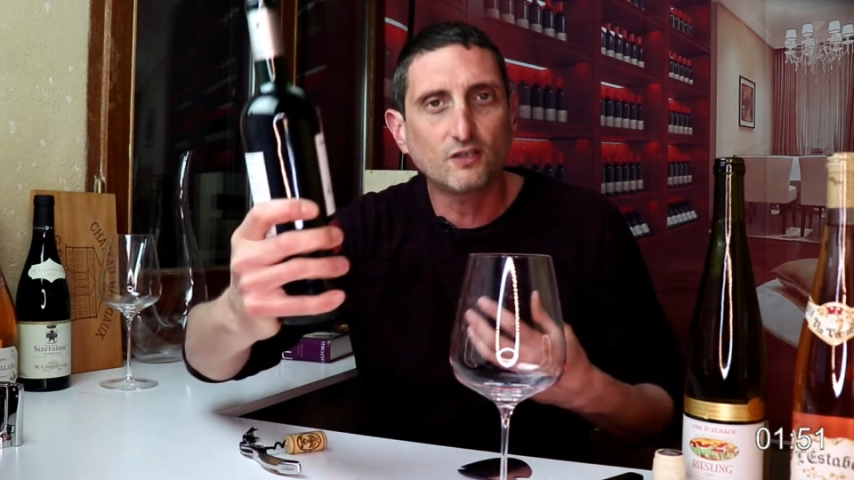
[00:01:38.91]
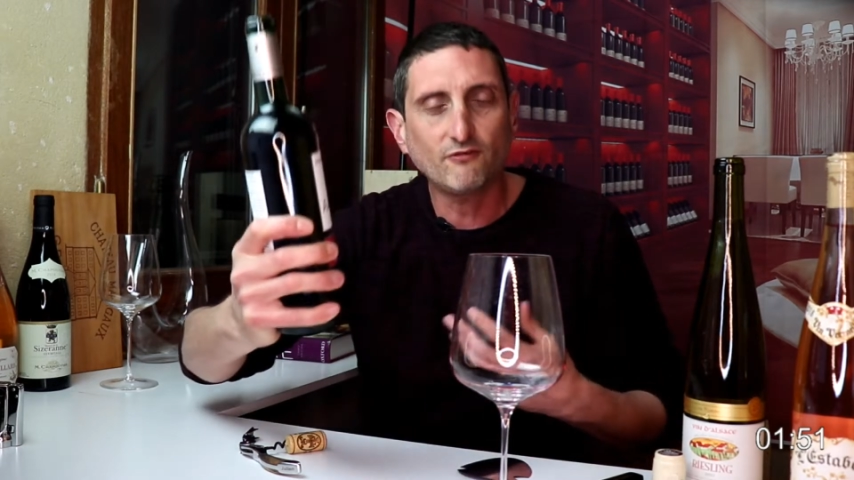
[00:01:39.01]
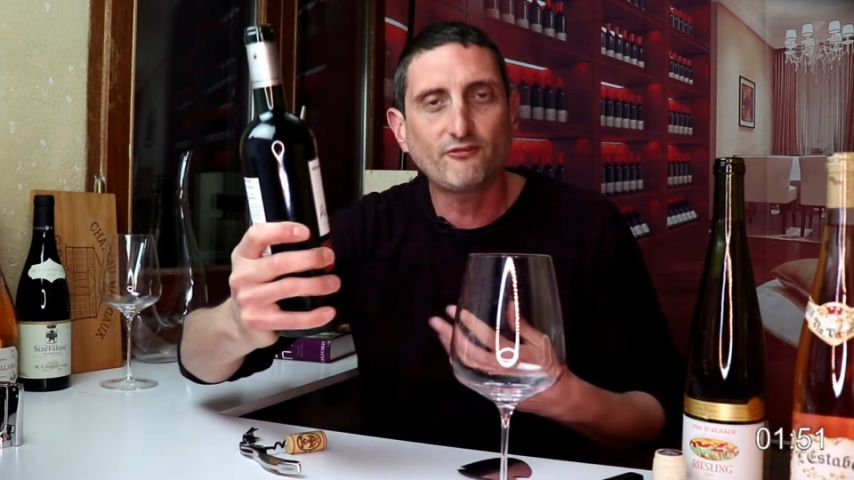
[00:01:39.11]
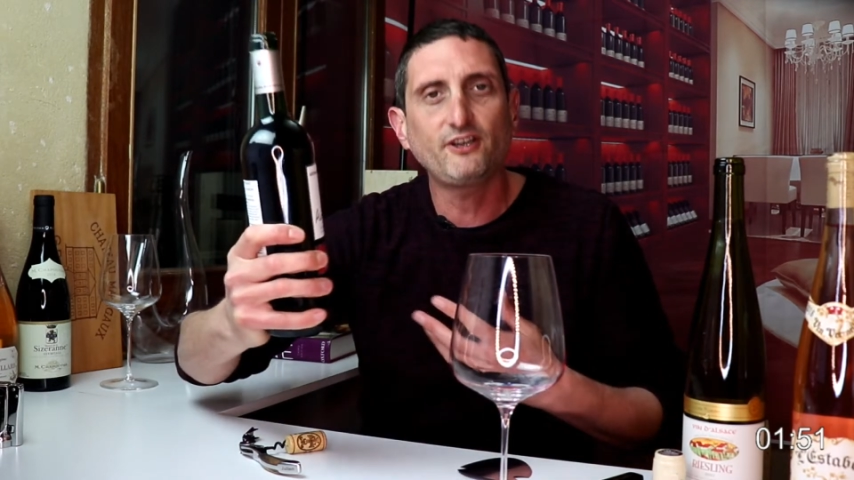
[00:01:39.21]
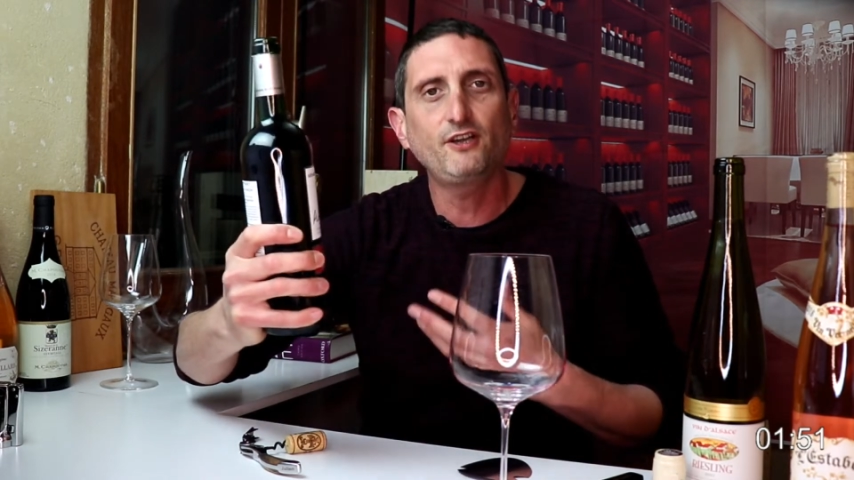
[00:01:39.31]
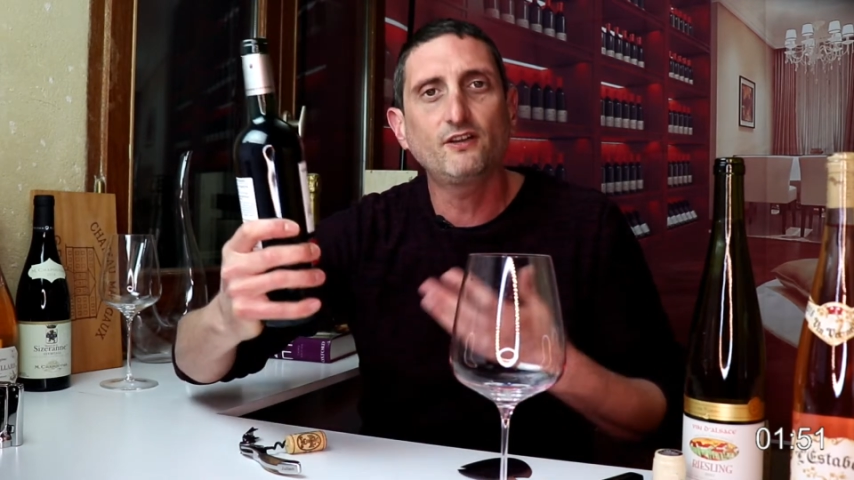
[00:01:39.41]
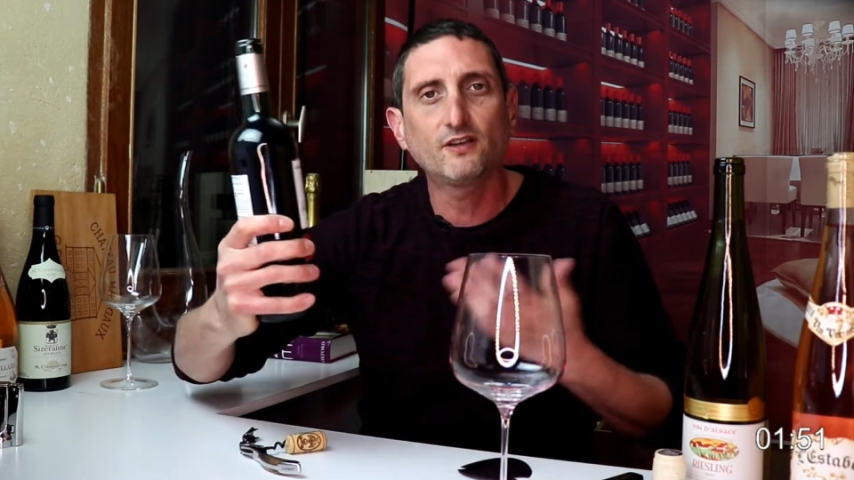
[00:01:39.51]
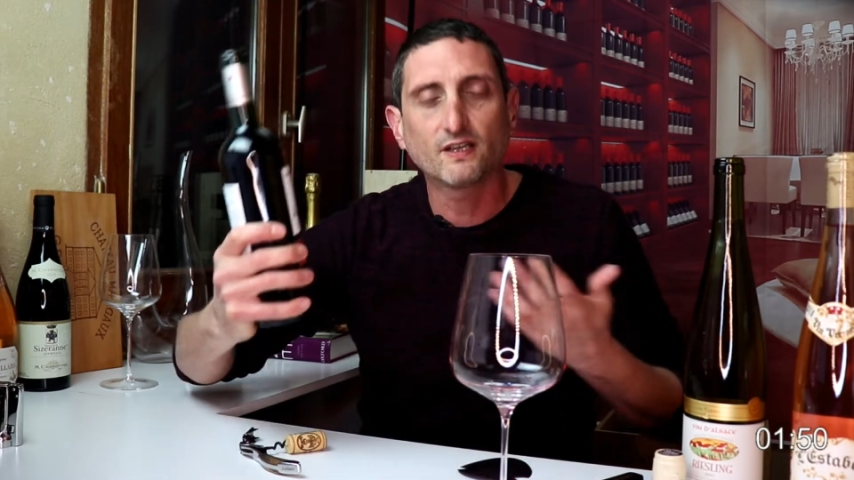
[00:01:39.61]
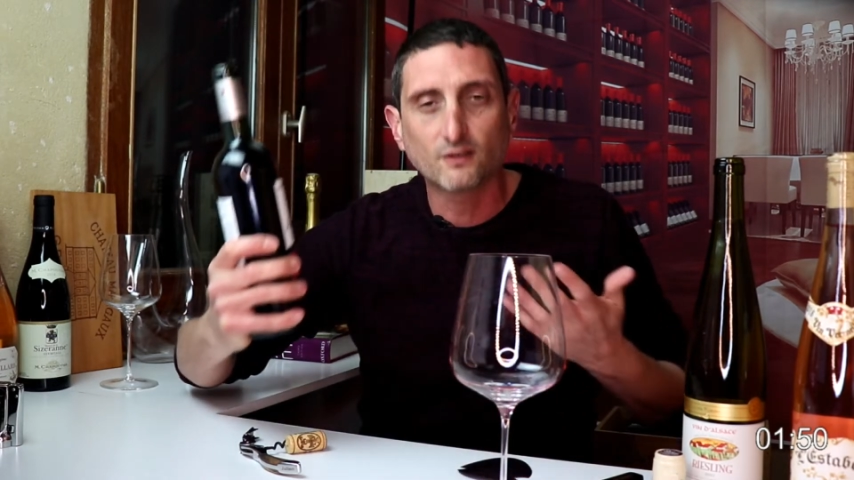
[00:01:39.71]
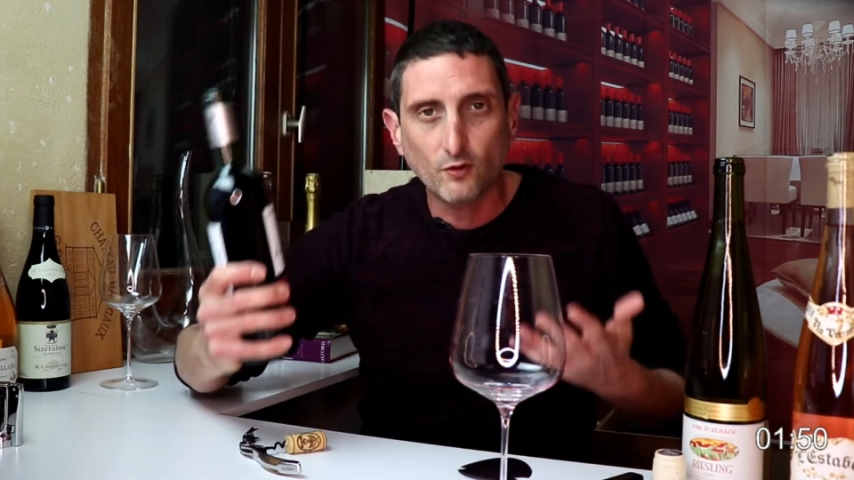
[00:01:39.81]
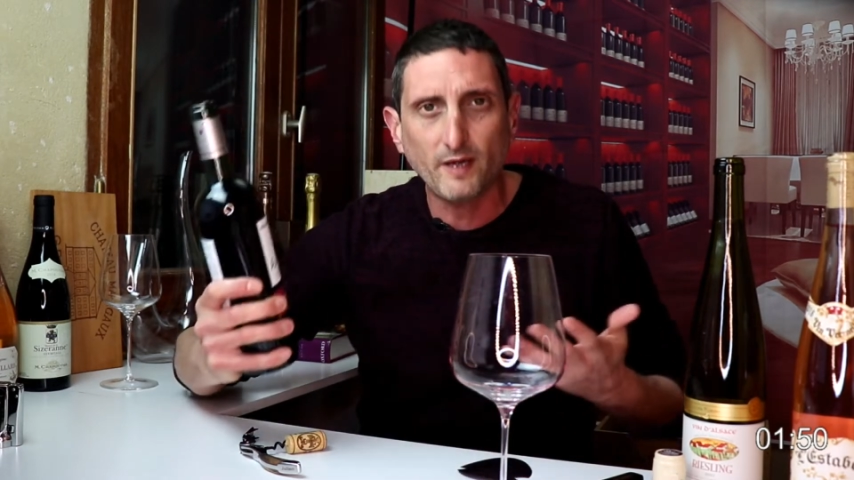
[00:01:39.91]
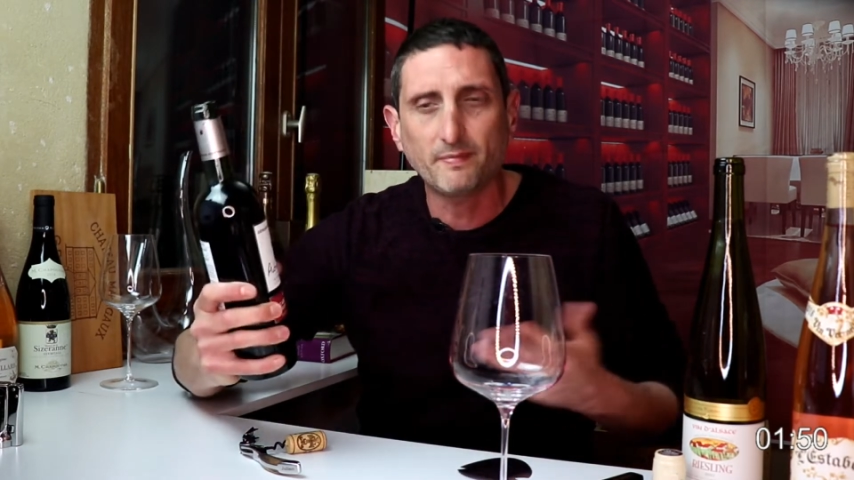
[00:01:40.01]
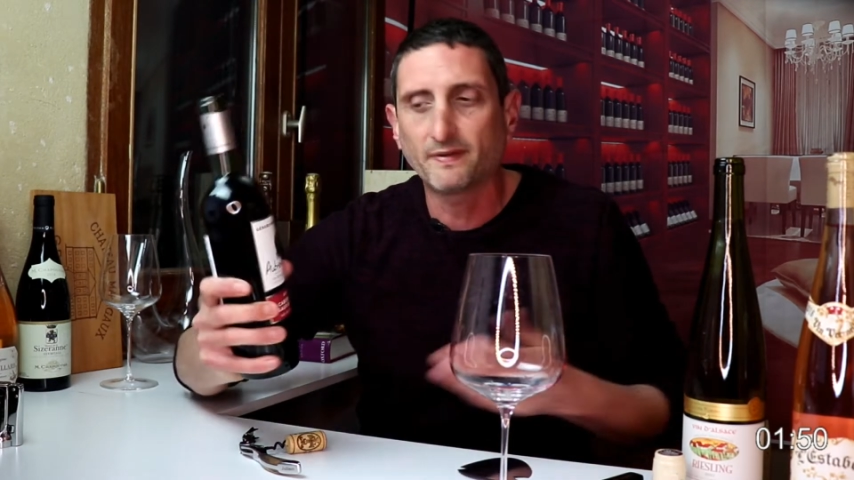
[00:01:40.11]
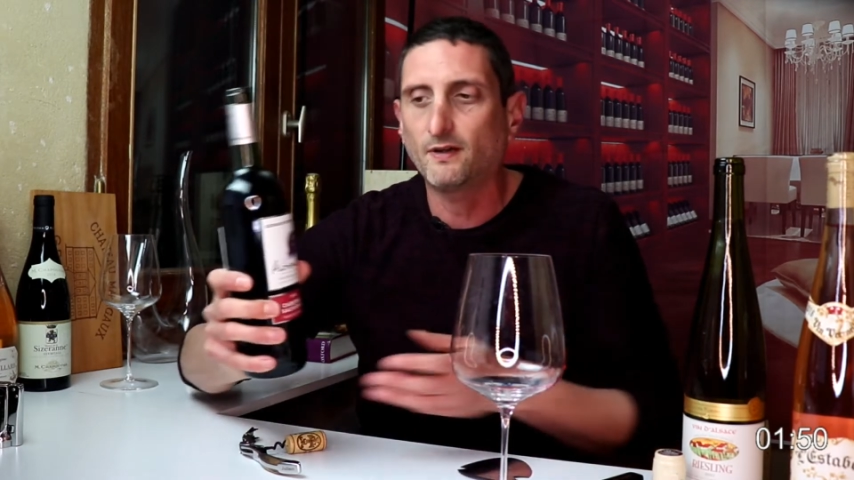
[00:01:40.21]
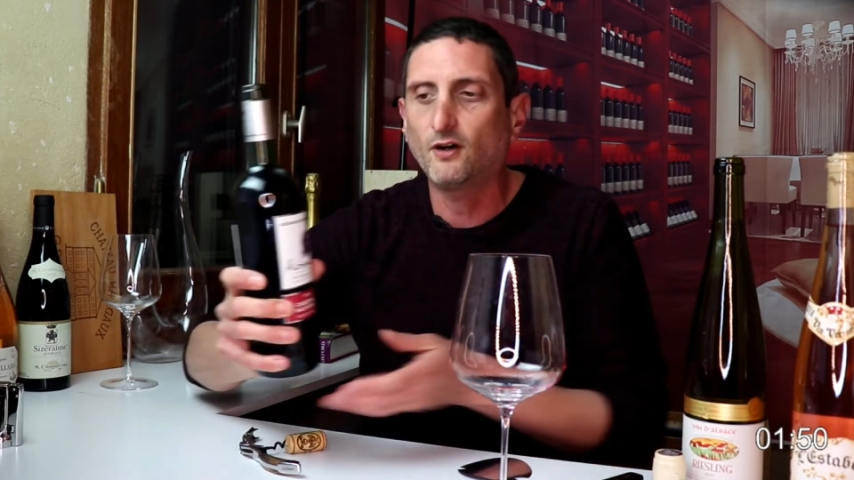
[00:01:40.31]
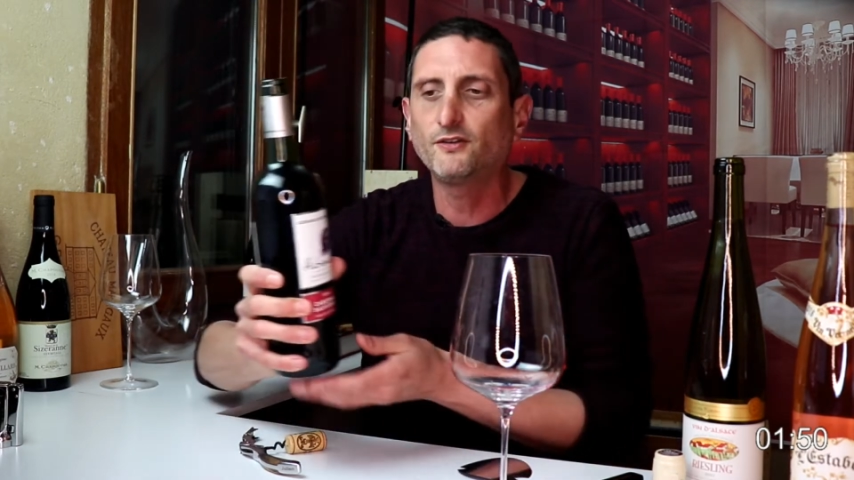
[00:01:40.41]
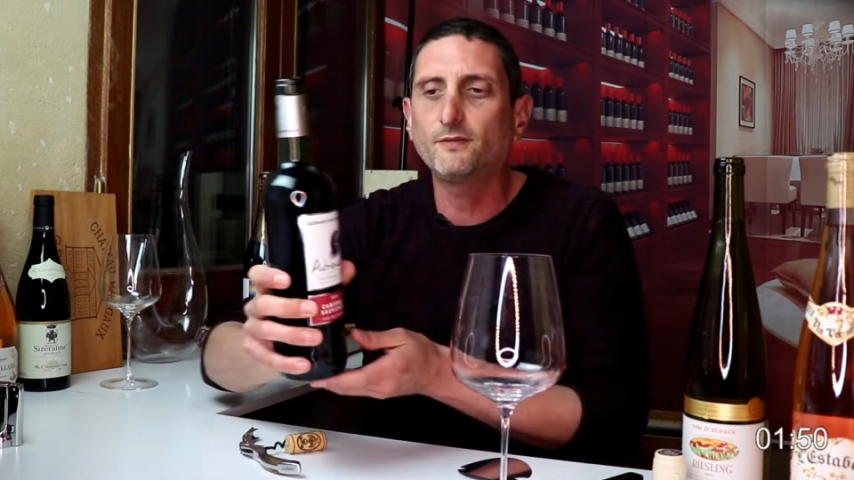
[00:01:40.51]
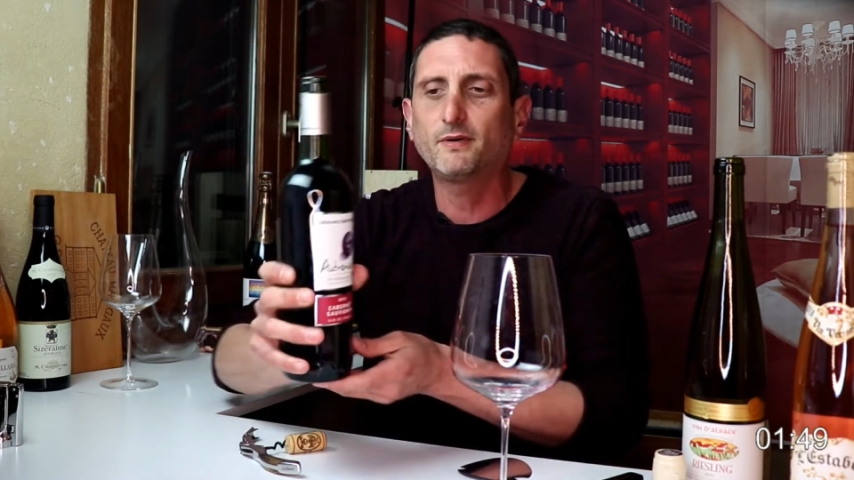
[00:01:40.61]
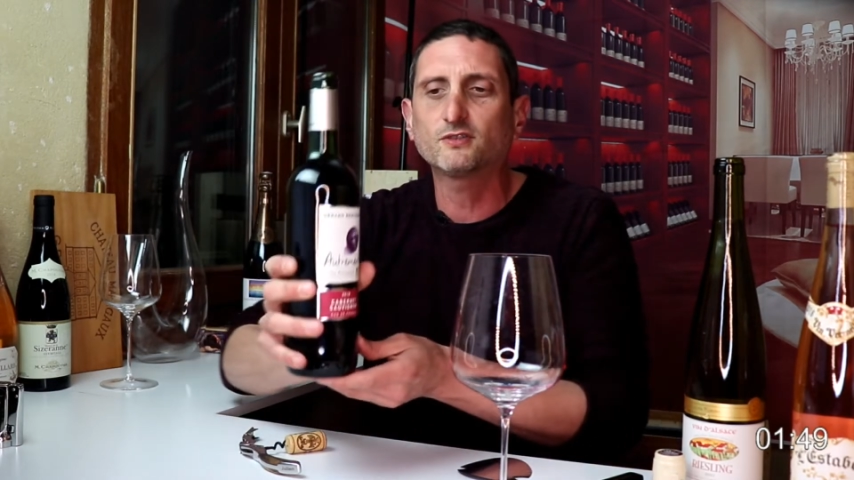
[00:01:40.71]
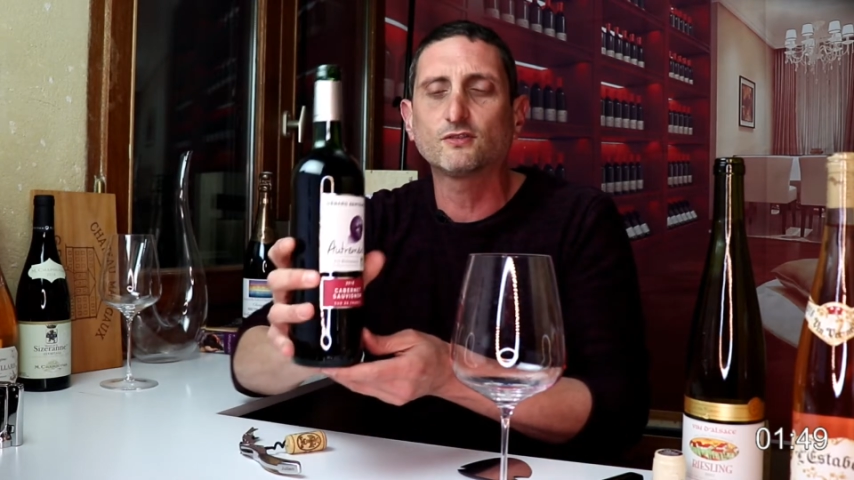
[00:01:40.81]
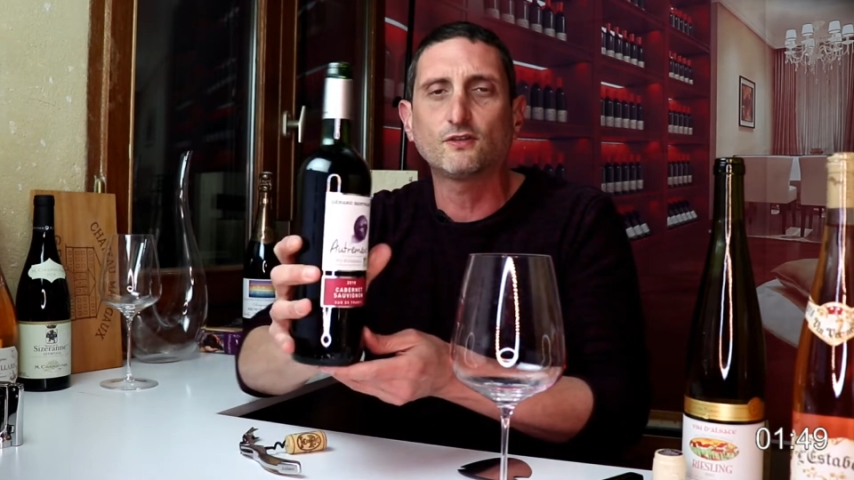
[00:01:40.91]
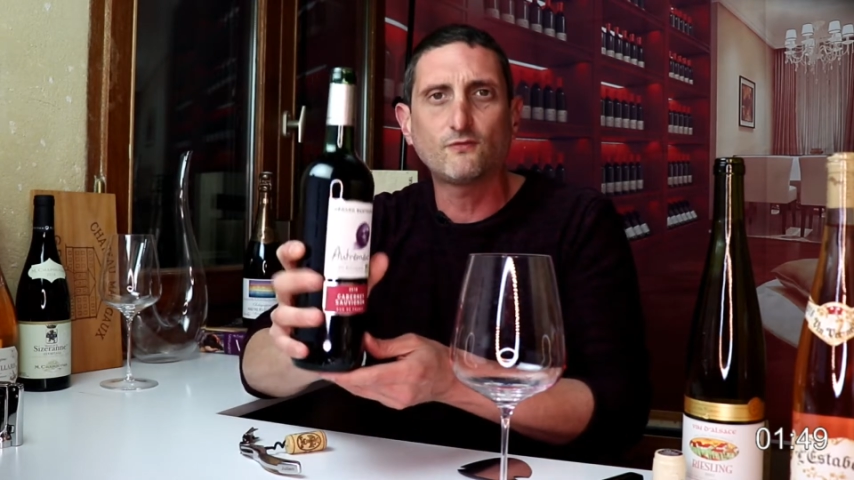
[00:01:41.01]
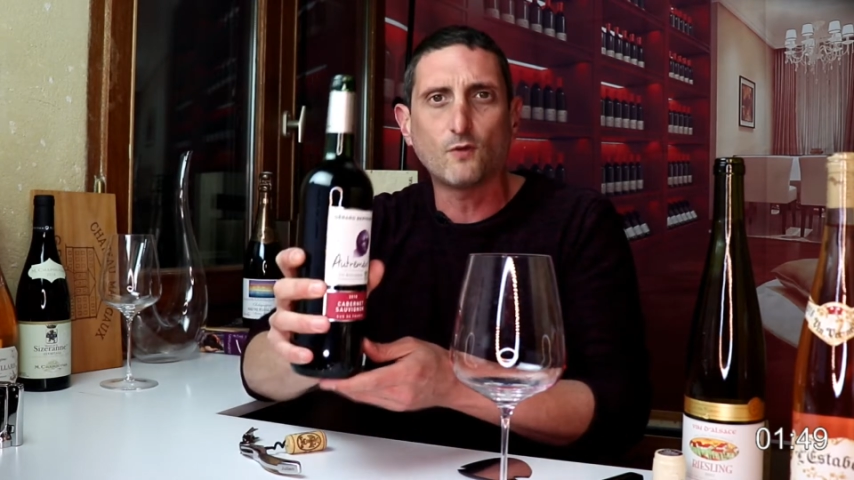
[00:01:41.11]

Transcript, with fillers: confident grip on the bottle of